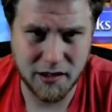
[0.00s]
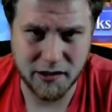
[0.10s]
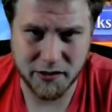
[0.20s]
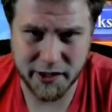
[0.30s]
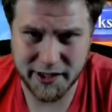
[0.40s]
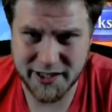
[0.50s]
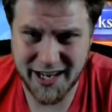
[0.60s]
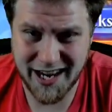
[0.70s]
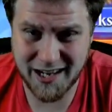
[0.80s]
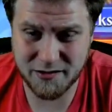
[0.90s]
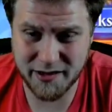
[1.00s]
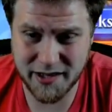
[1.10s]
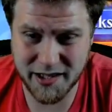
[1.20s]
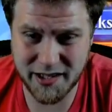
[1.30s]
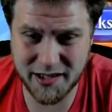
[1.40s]
Do I attack with
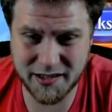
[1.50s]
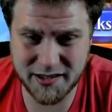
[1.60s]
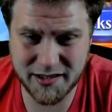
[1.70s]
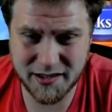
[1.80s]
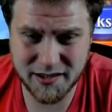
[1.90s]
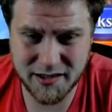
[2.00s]
this?